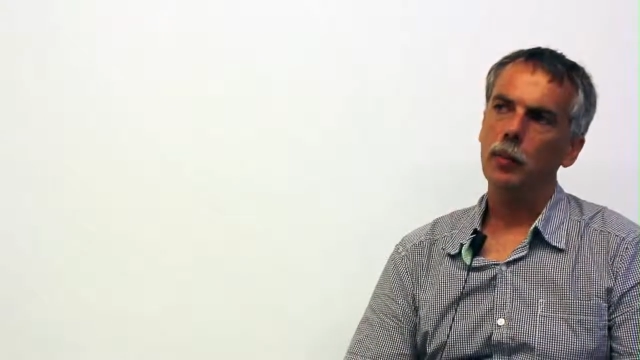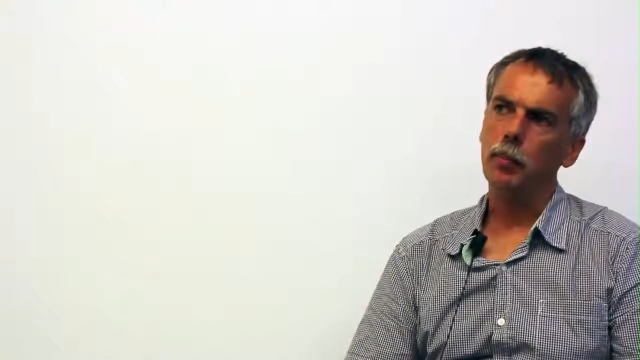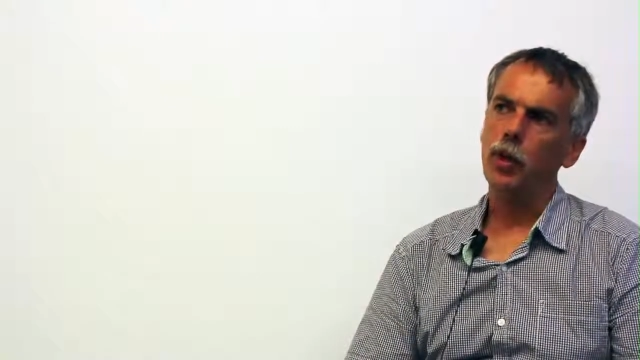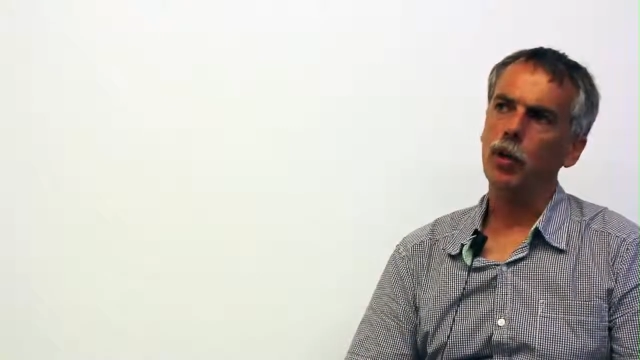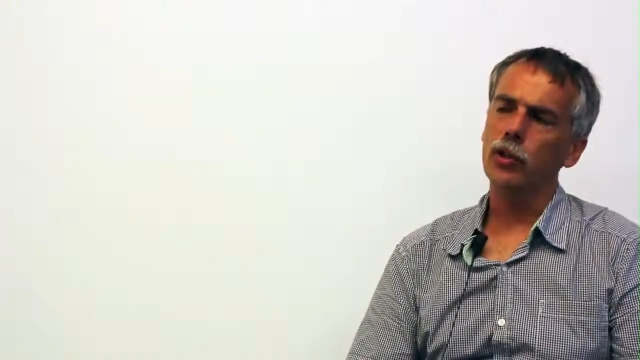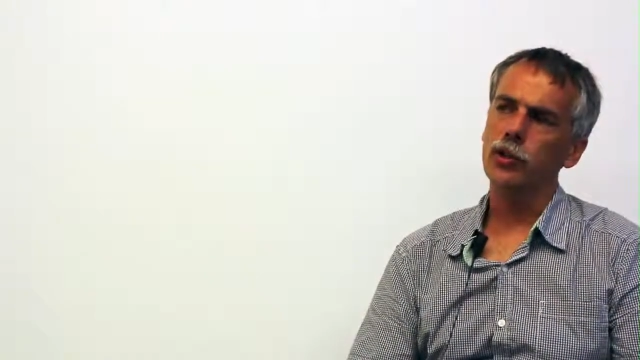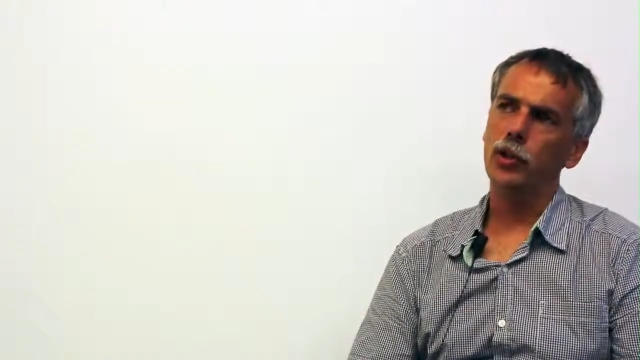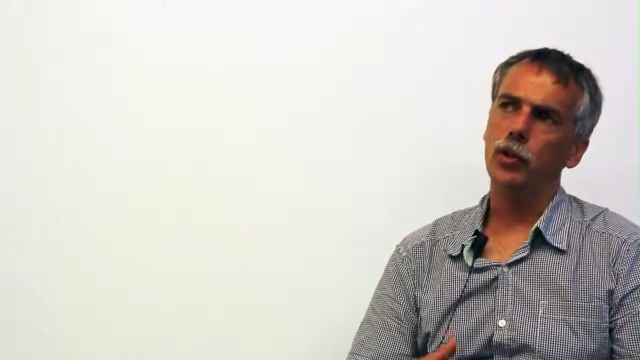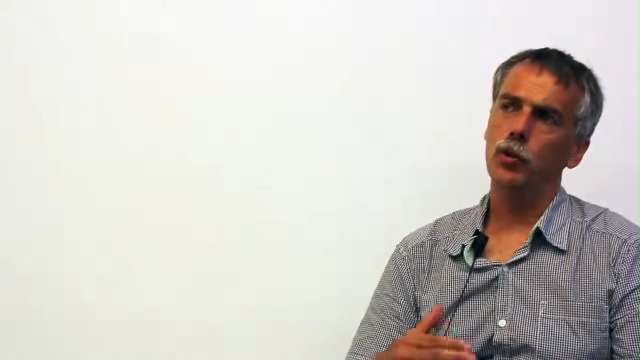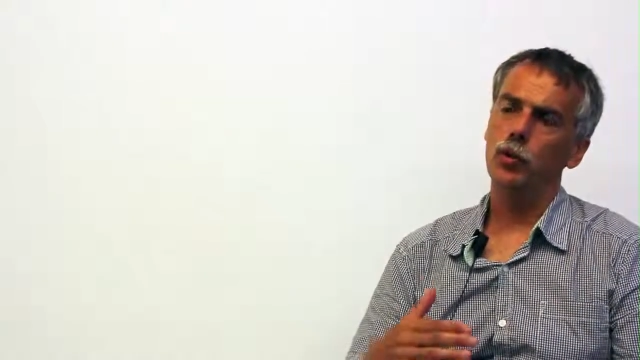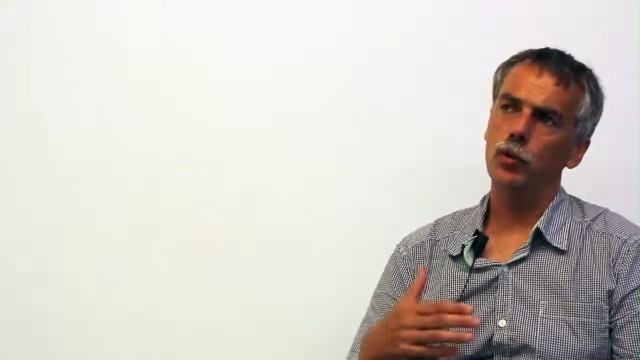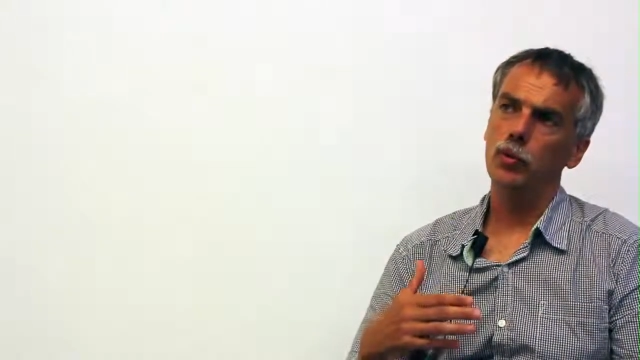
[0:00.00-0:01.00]
but
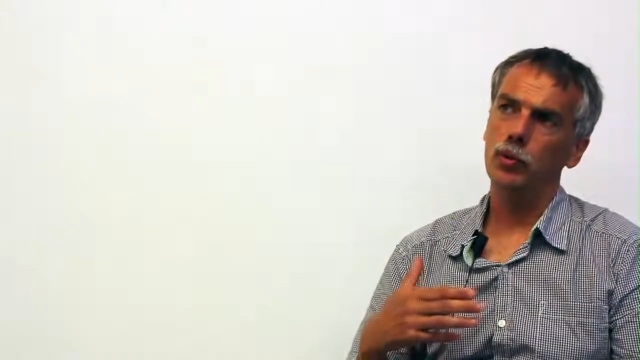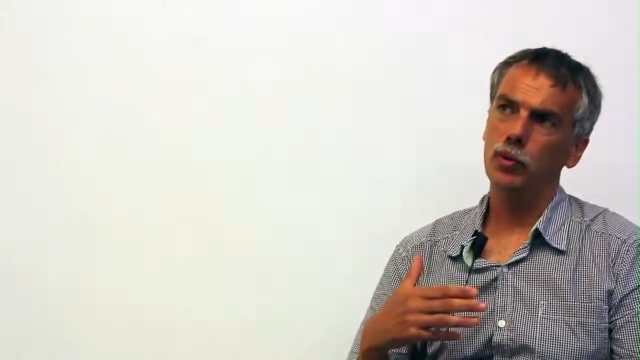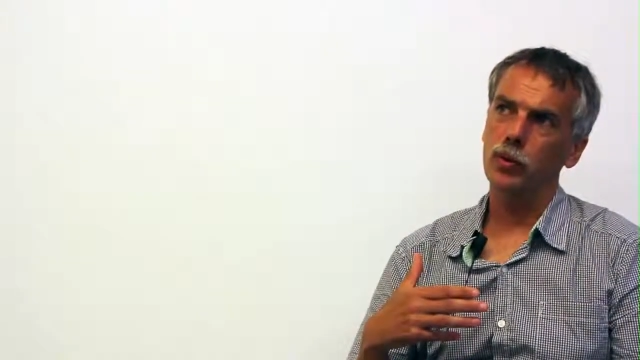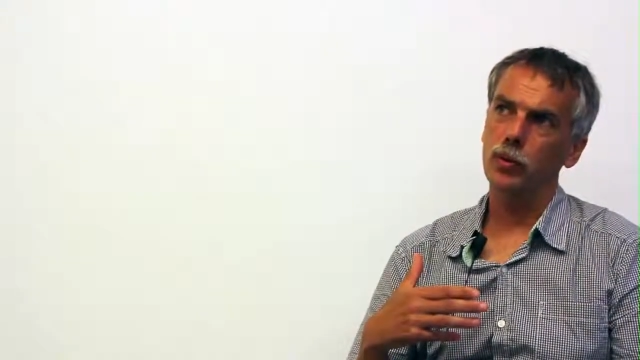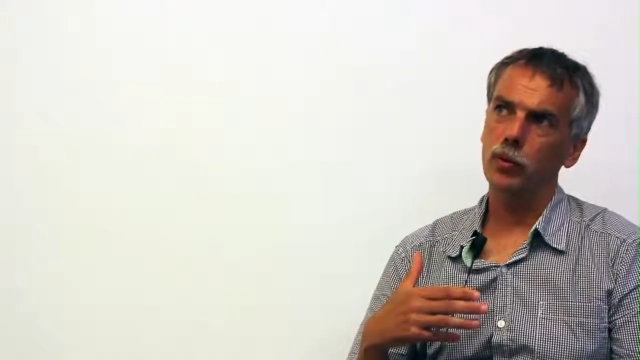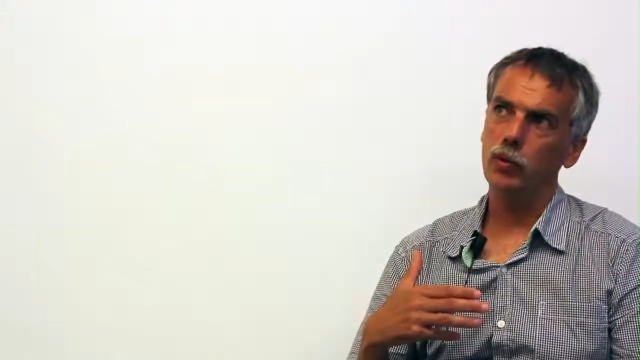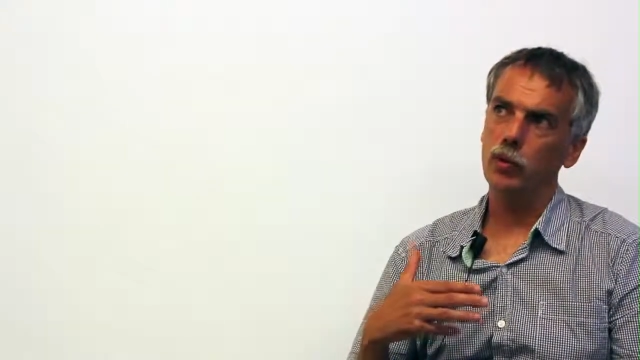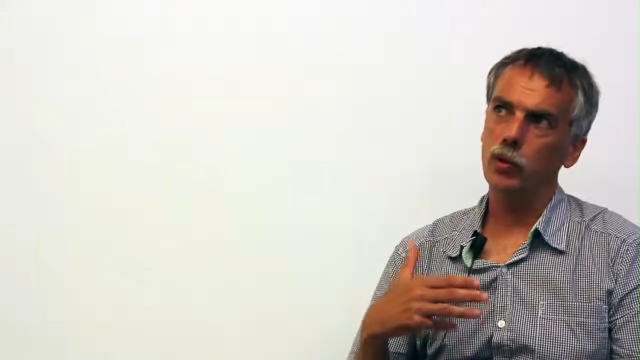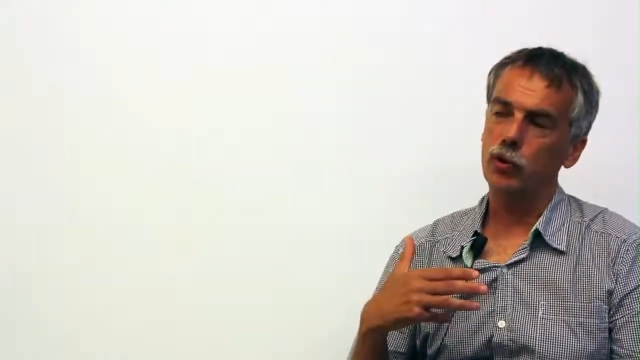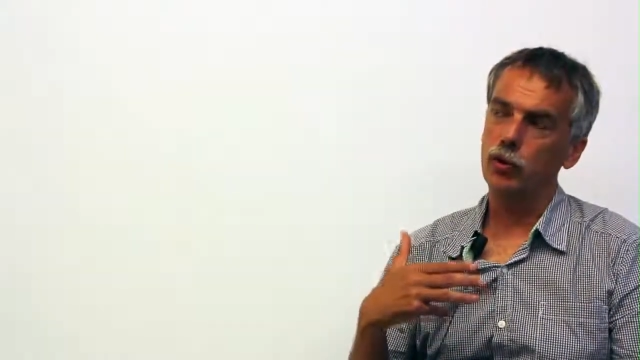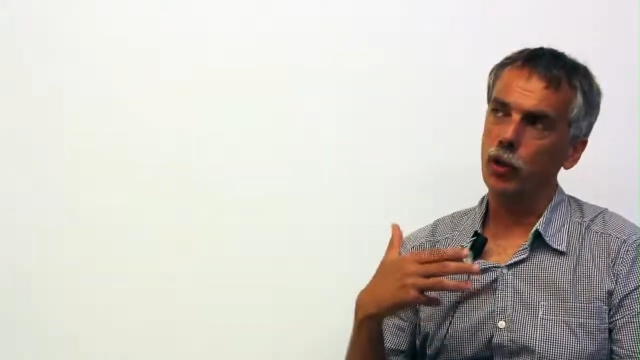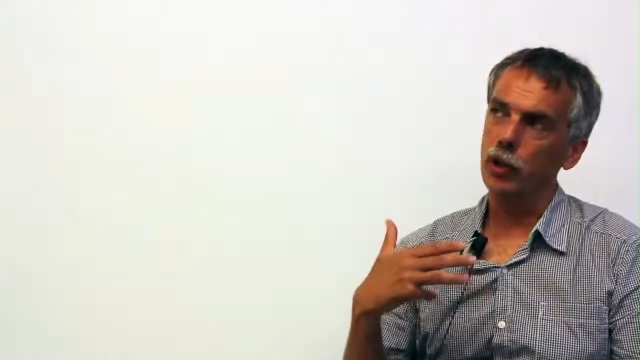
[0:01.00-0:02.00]
also
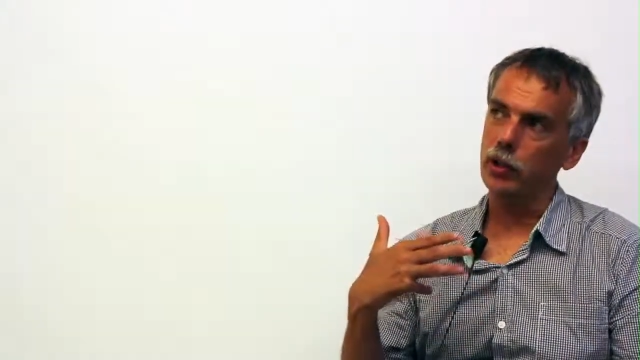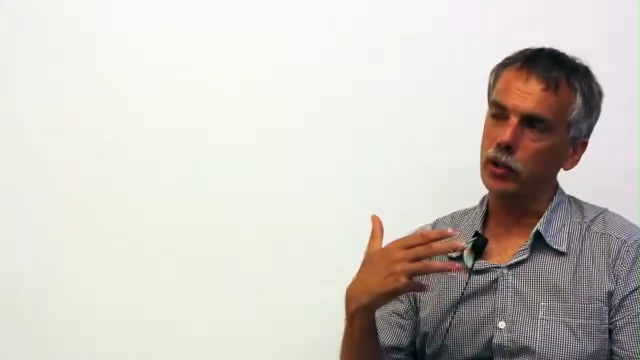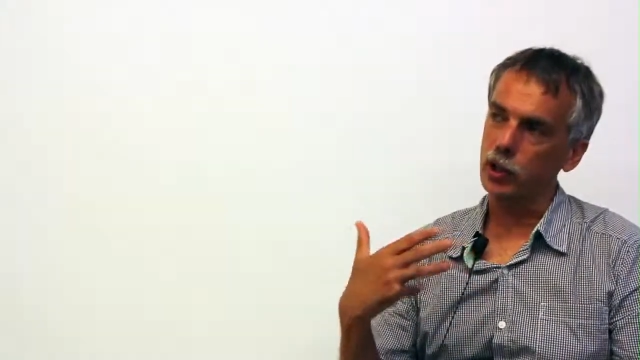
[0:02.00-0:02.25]
try to